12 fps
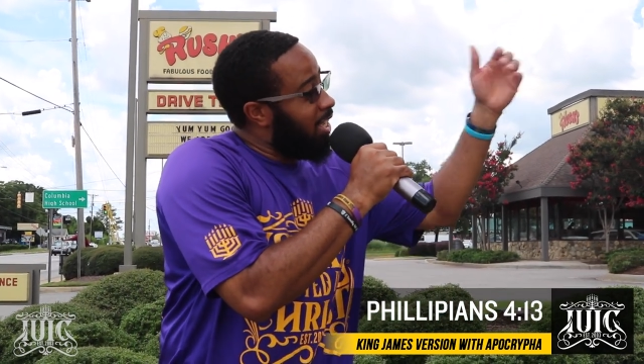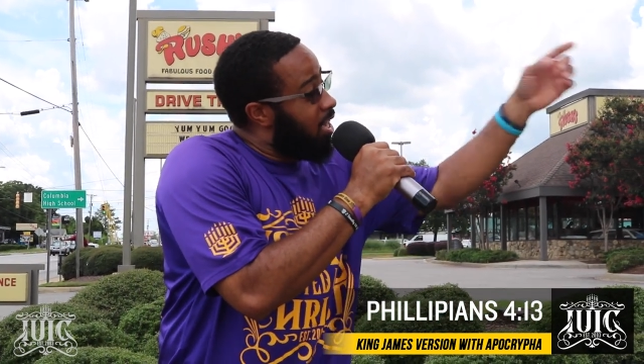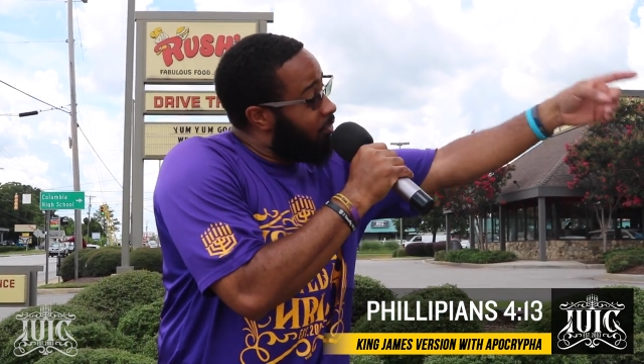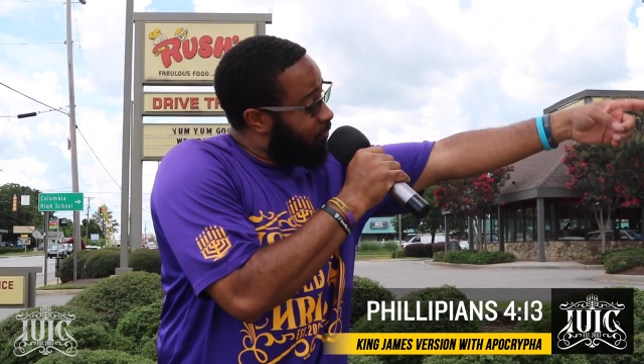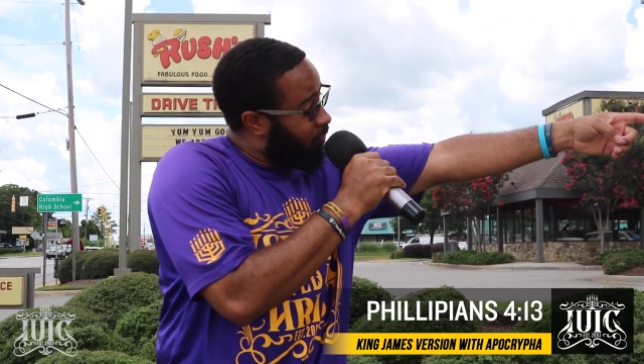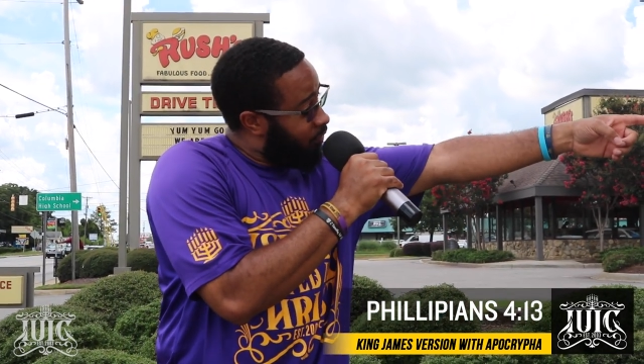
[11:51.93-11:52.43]

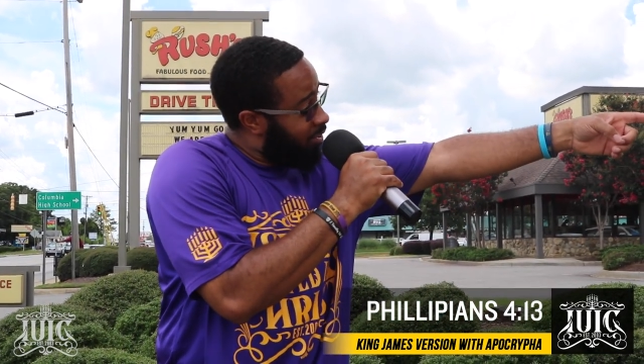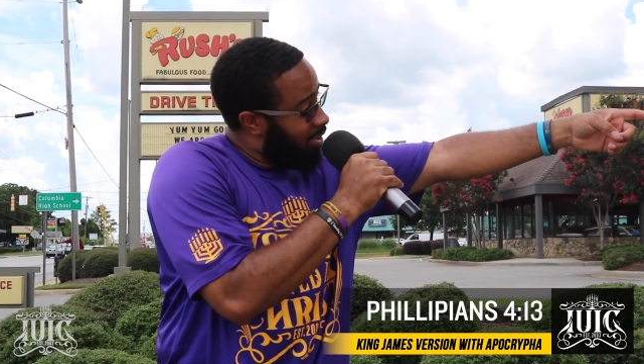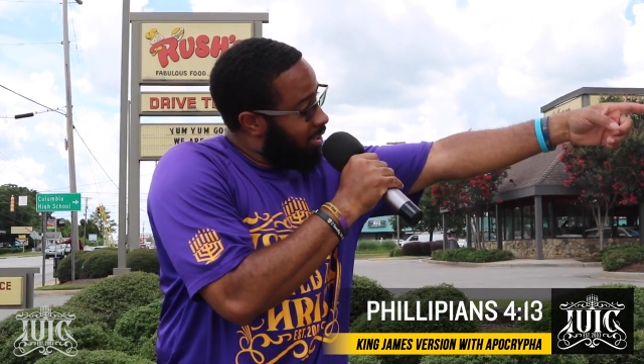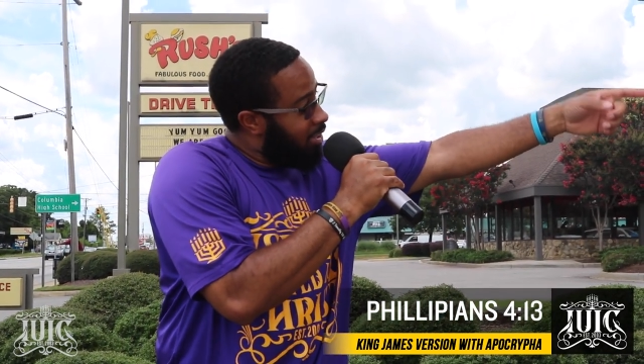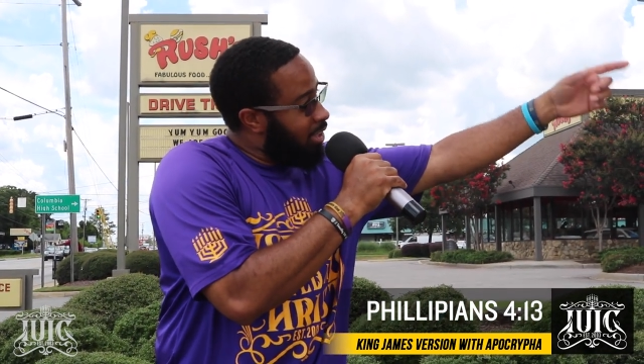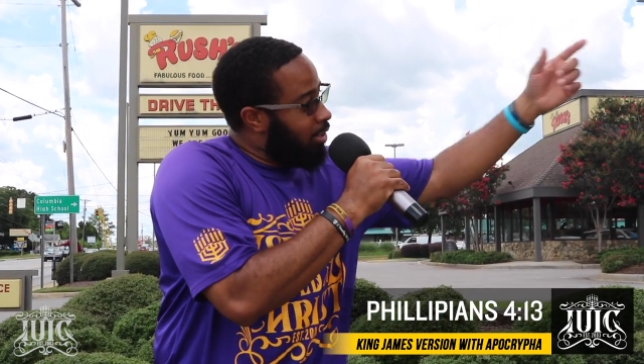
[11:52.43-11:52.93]
if
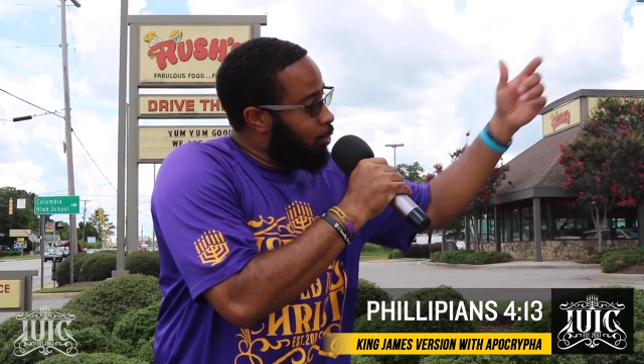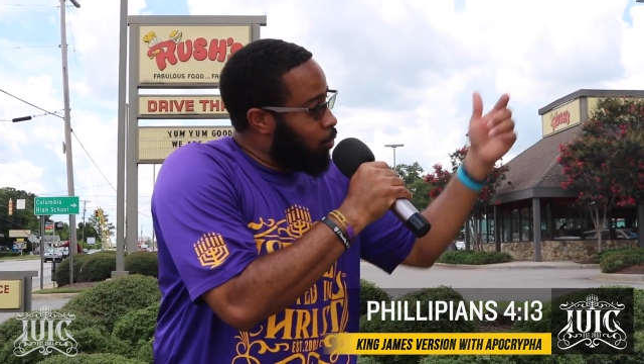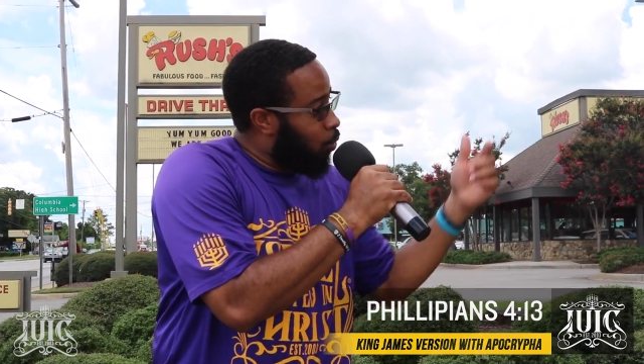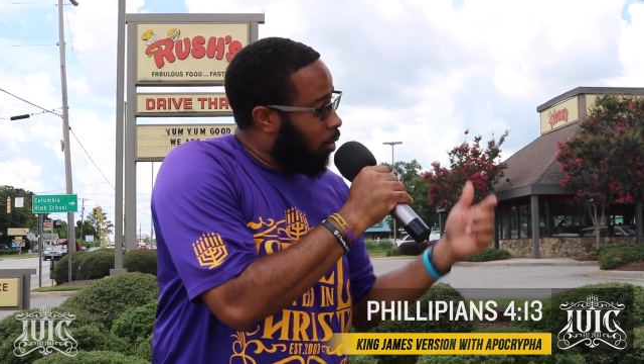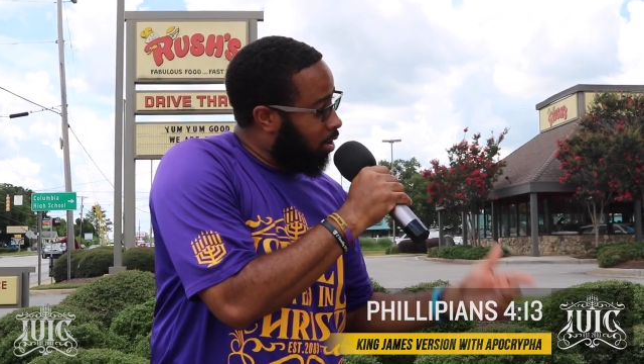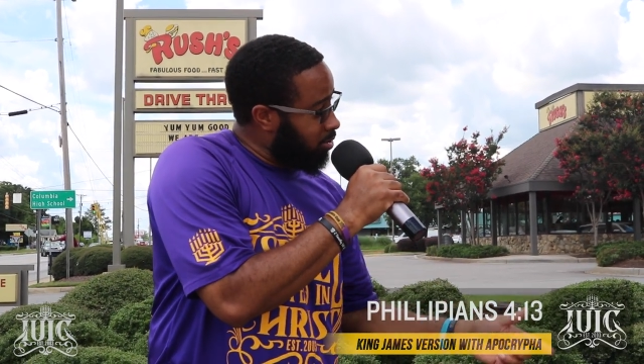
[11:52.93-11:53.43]
you
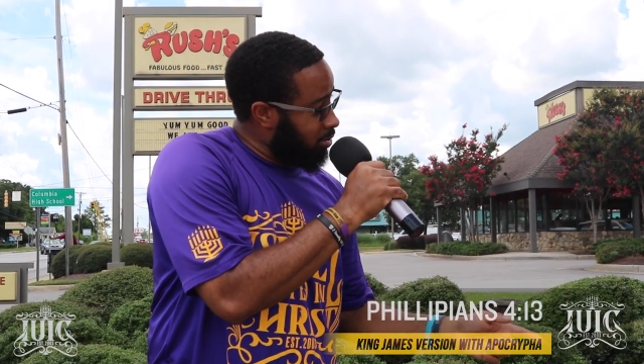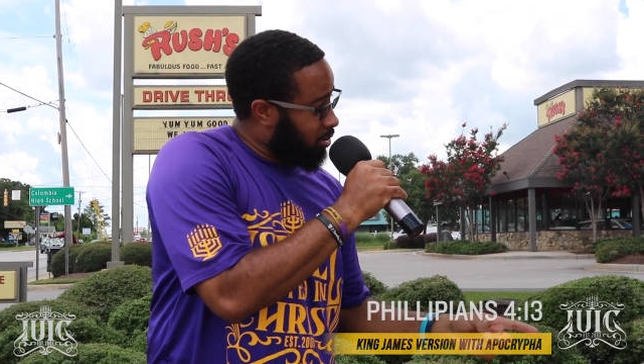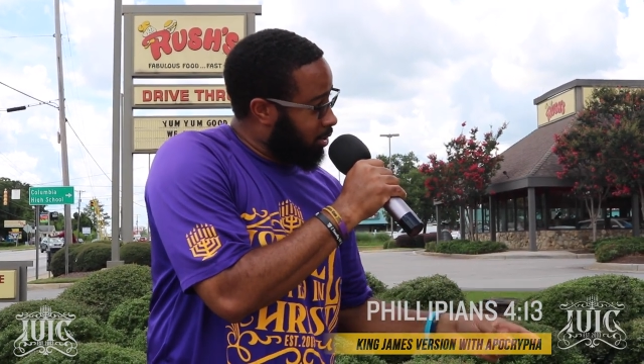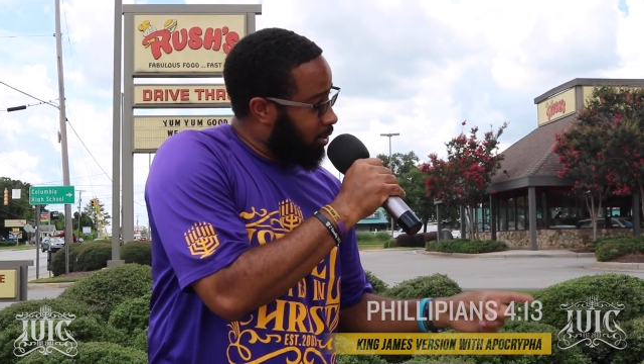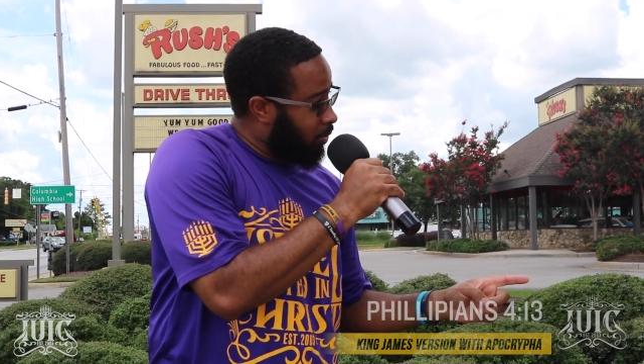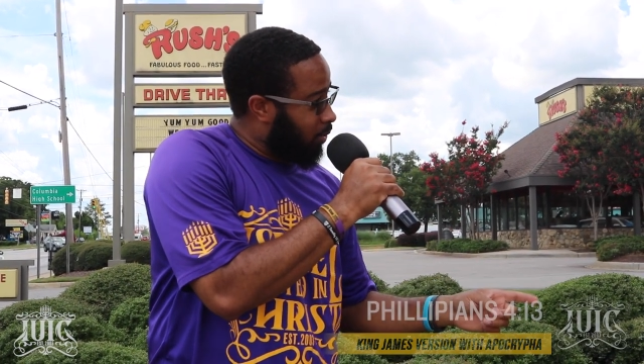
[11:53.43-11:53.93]
want
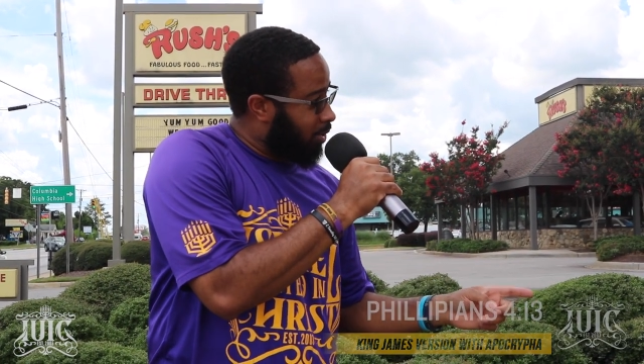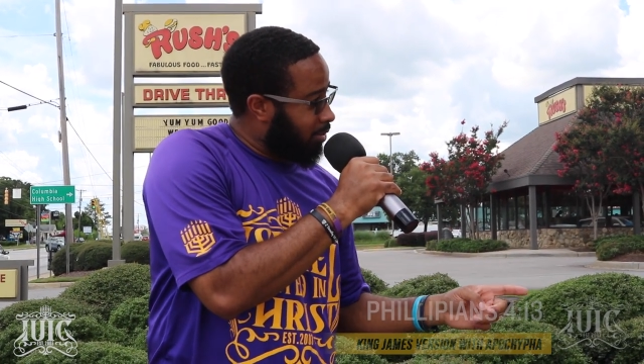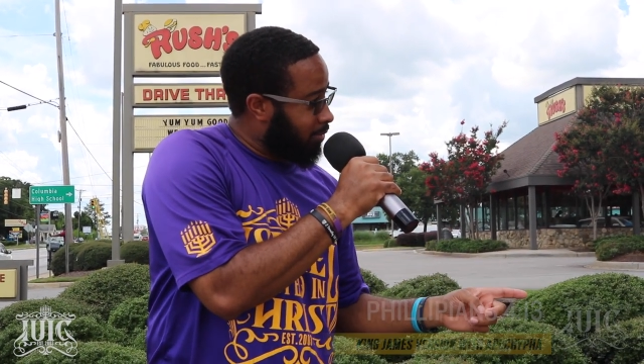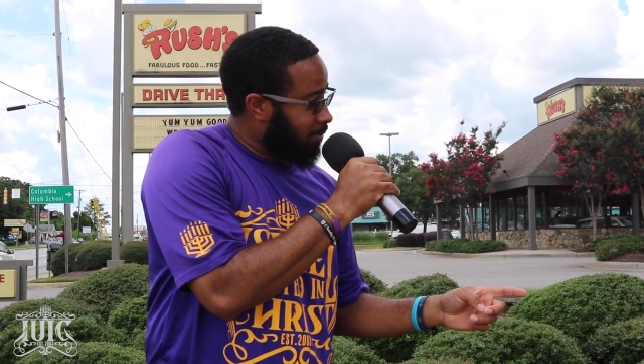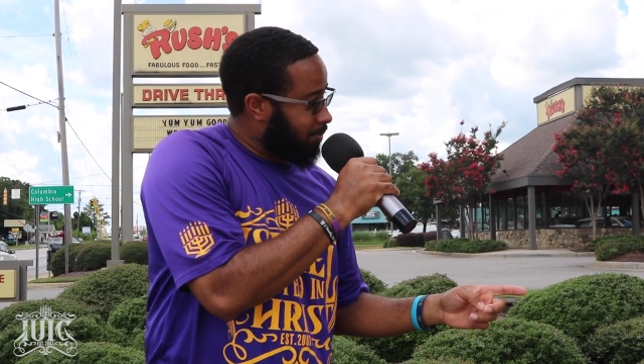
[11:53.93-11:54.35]
to do it.